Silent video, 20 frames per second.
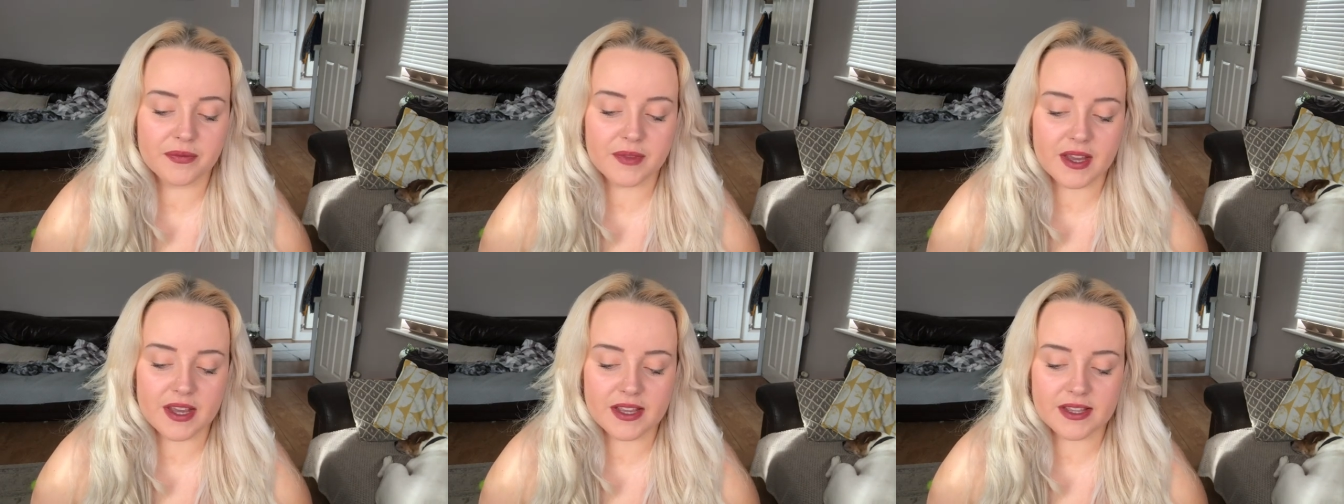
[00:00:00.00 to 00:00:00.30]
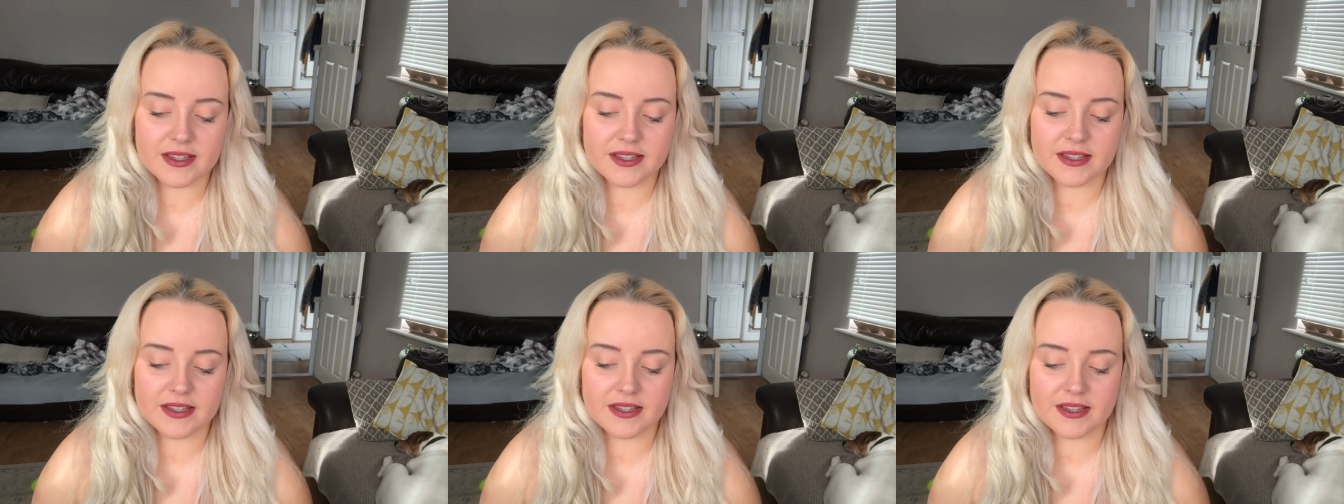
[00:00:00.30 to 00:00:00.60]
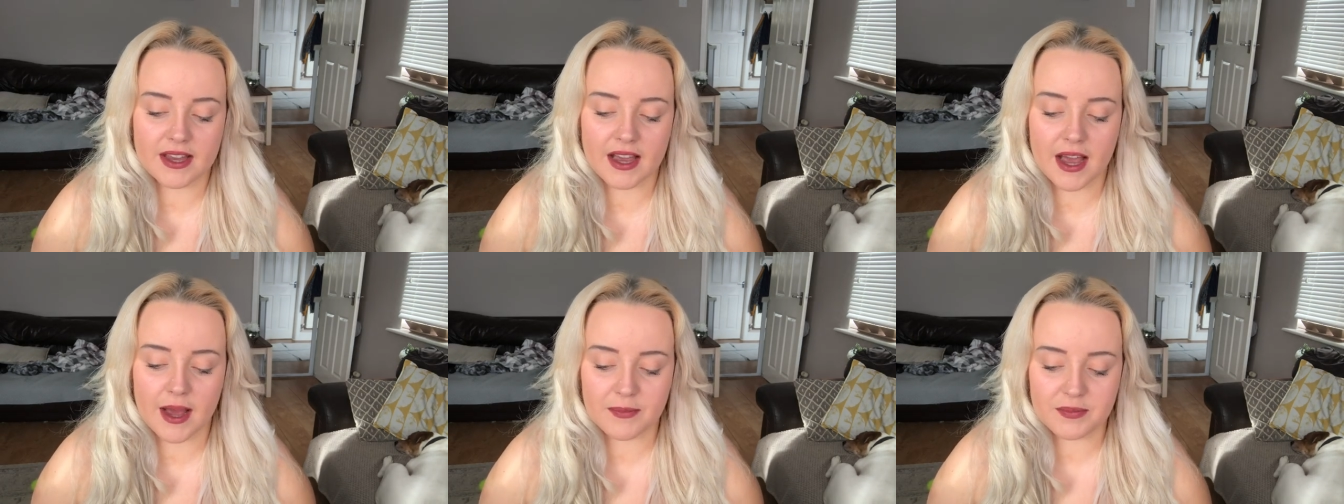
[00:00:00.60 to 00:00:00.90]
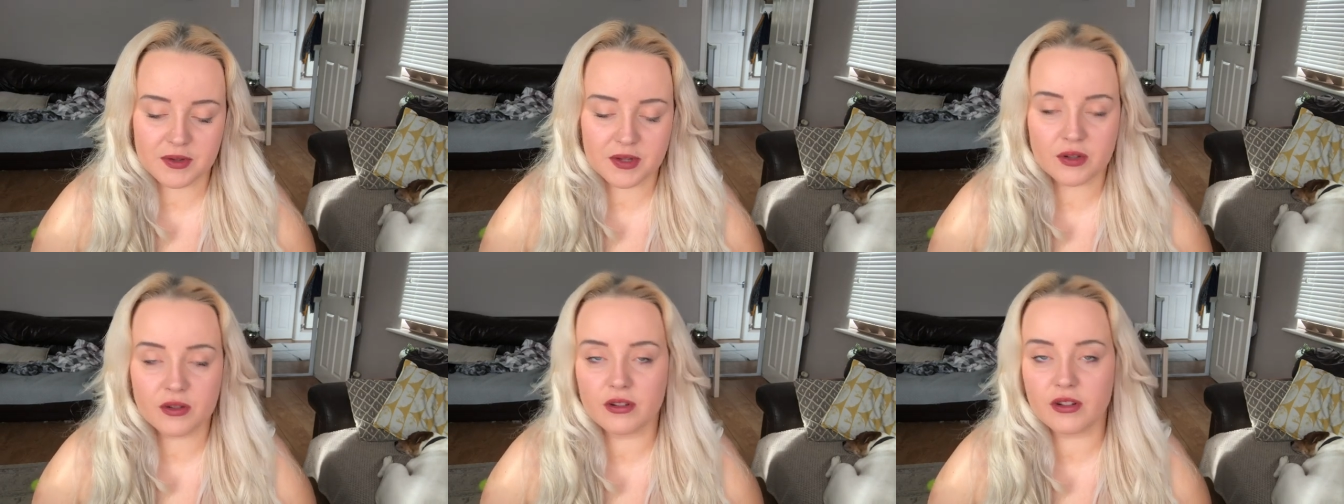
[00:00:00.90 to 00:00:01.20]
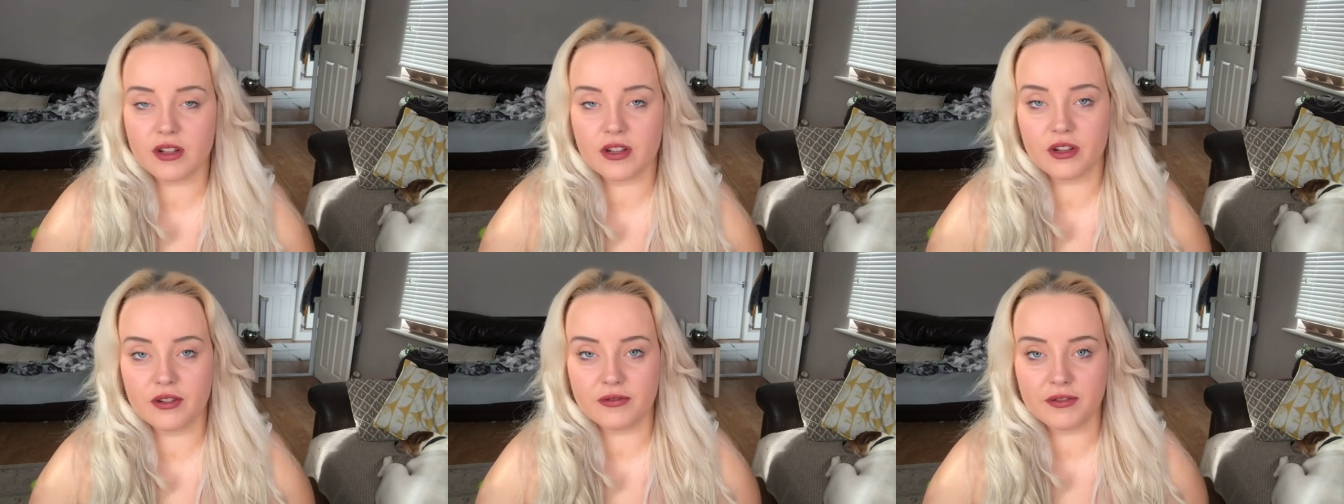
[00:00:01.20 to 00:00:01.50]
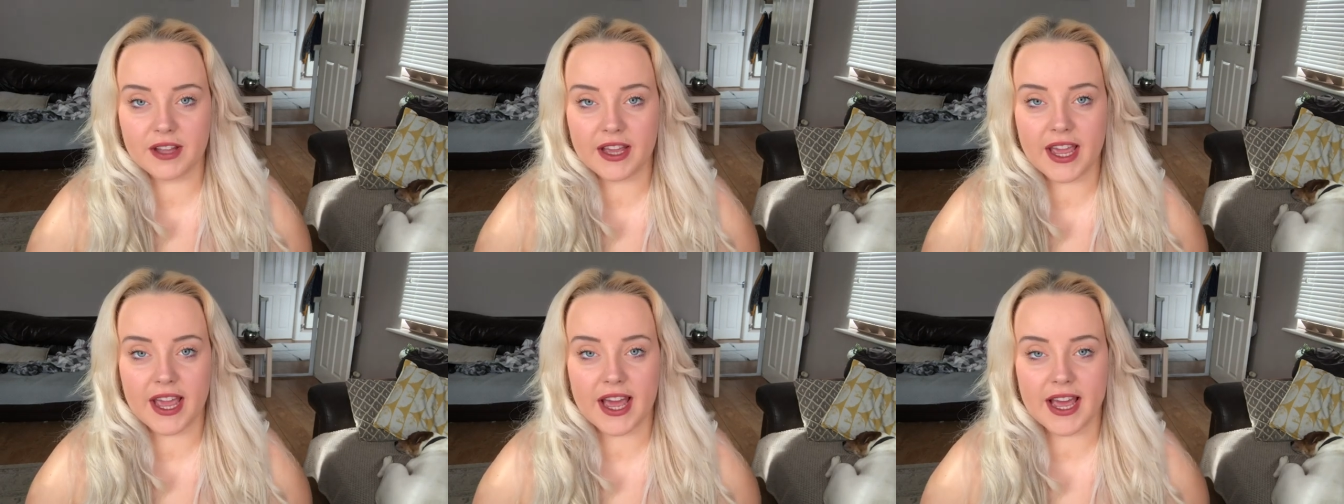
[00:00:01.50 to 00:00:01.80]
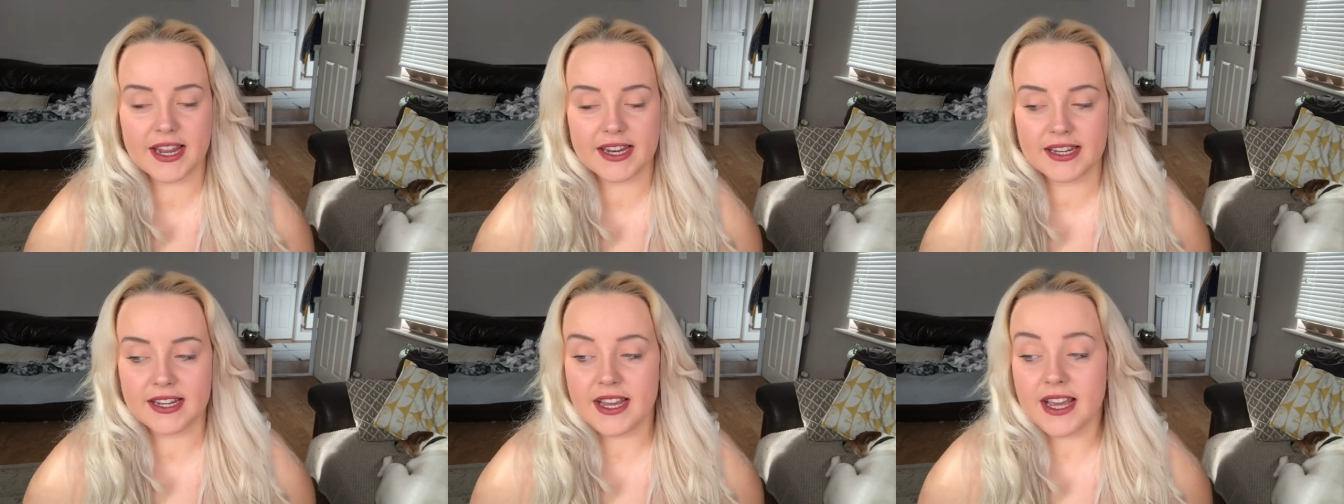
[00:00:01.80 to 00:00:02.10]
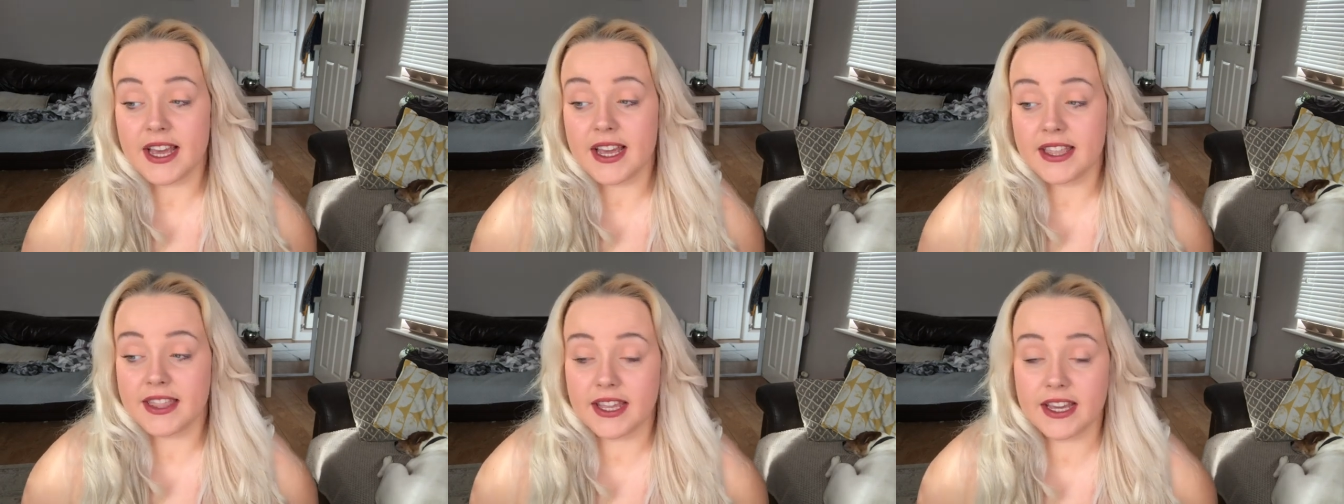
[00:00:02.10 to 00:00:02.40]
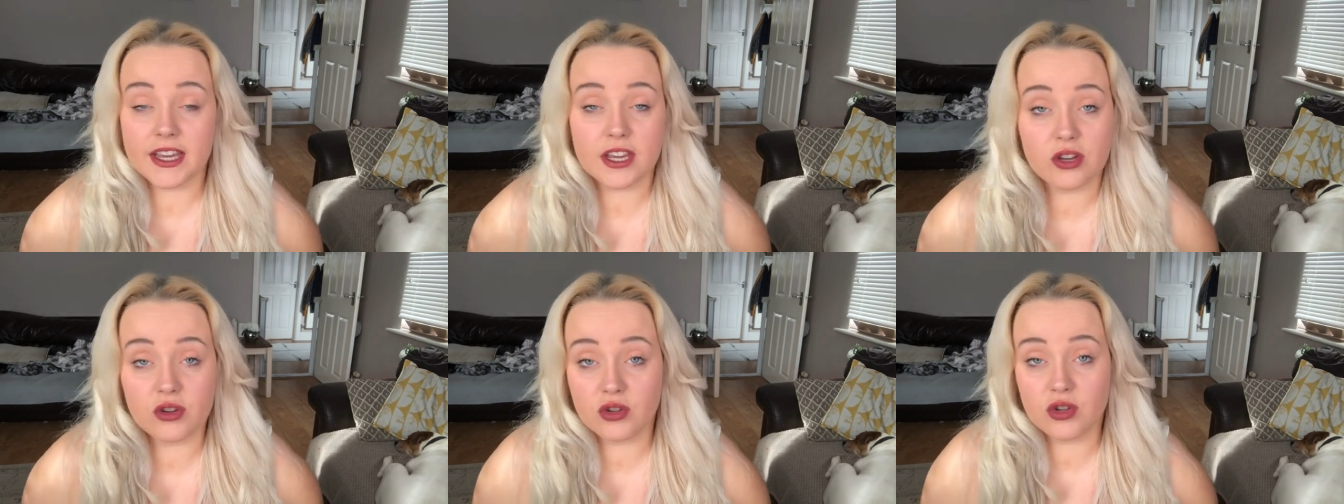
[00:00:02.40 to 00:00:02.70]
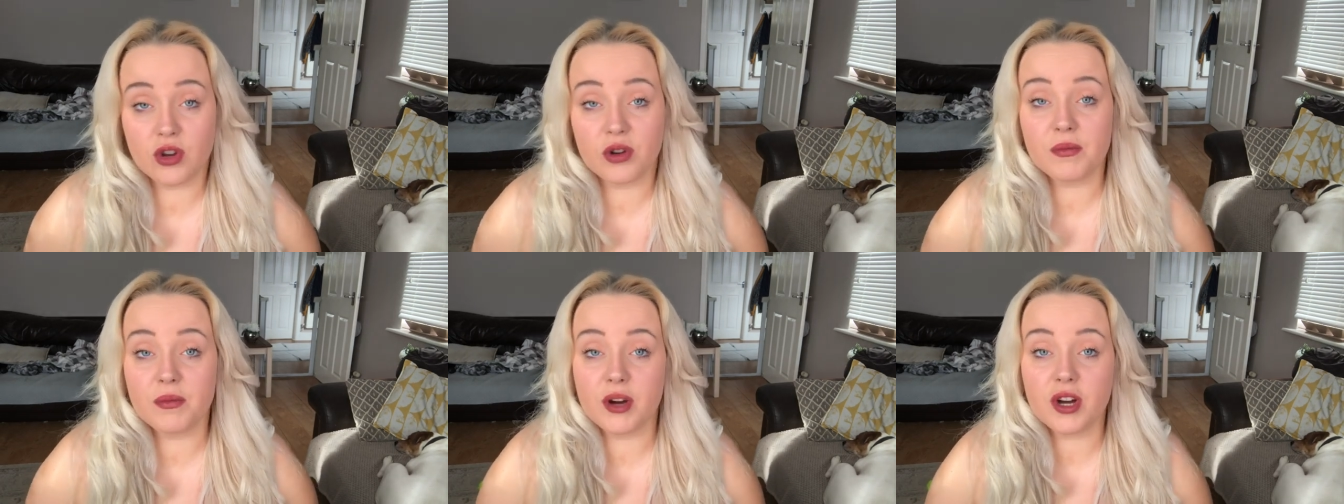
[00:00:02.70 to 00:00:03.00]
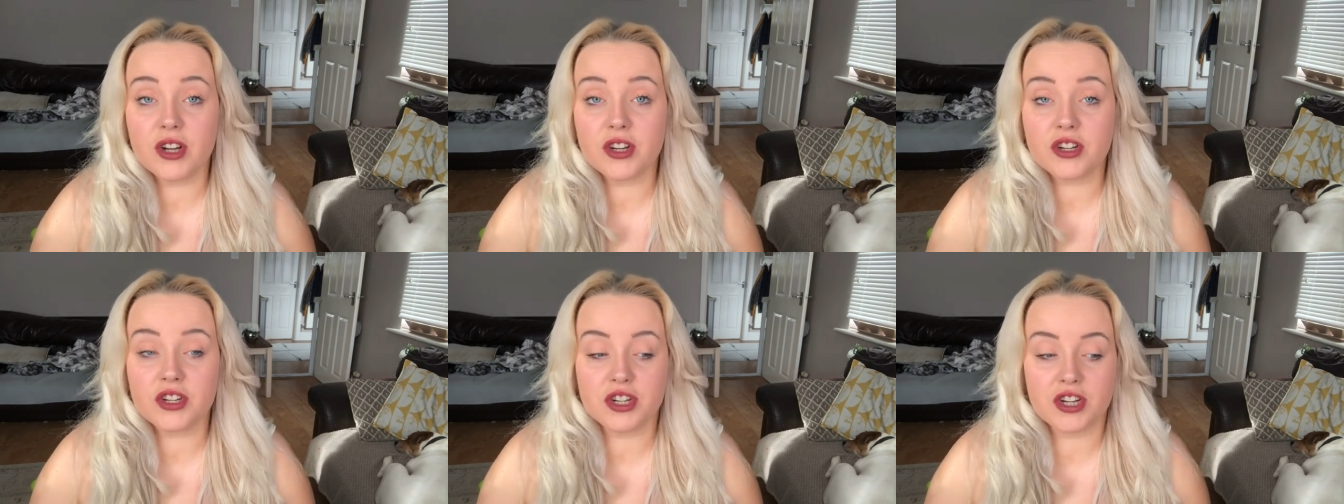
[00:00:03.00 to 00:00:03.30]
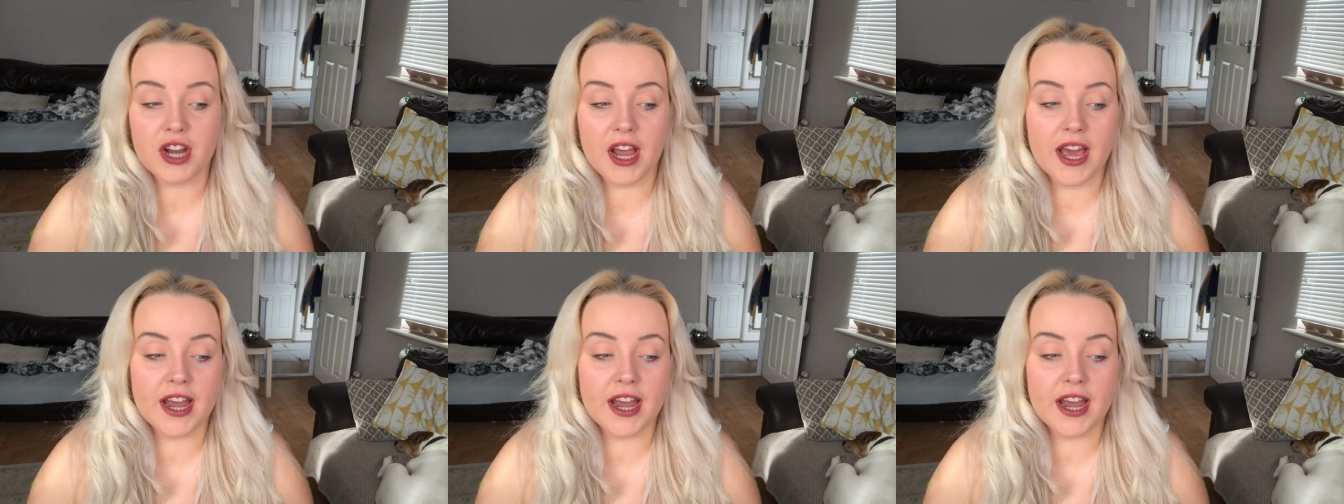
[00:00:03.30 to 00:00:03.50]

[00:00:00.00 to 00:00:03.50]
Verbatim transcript: it's absolutely lovely, and thank you so much.